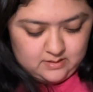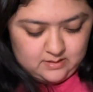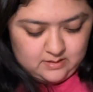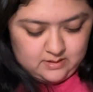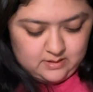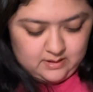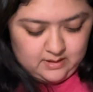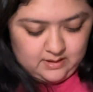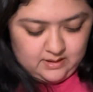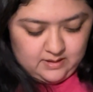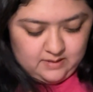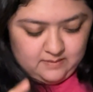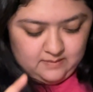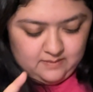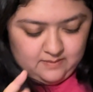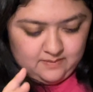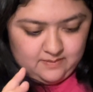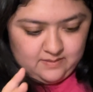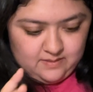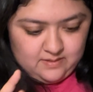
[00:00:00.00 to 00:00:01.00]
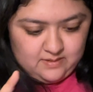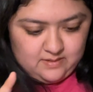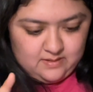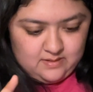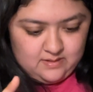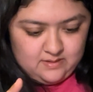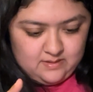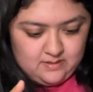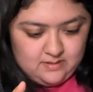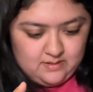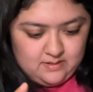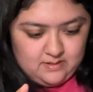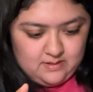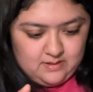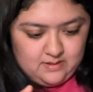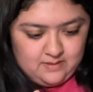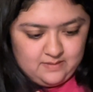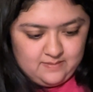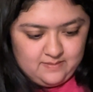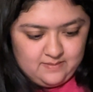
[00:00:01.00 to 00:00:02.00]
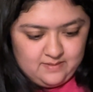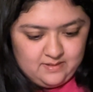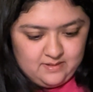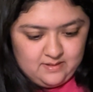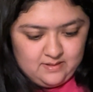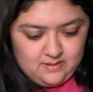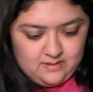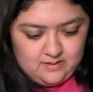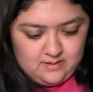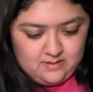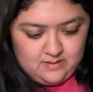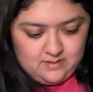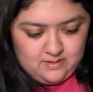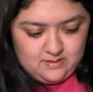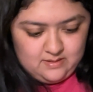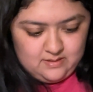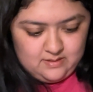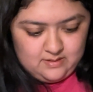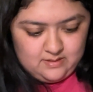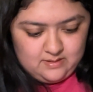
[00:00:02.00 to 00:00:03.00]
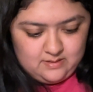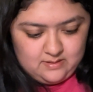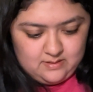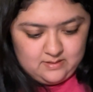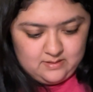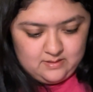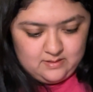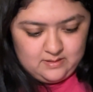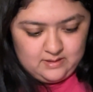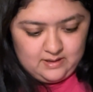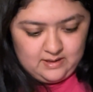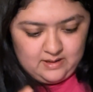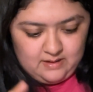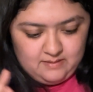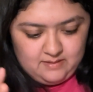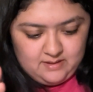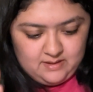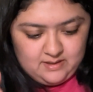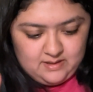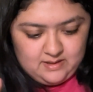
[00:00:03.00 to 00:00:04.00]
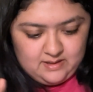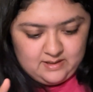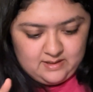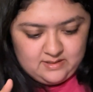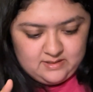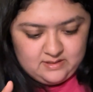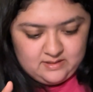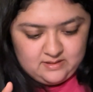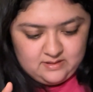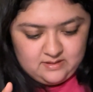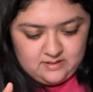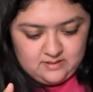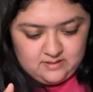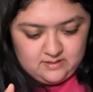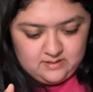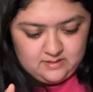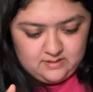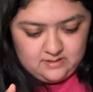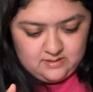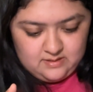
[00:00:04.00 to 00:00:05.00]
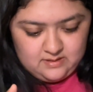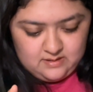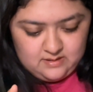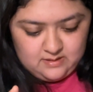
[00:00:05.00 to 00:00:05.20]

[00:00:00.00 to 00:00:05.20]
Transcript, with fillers: Do you have different, do you have collections?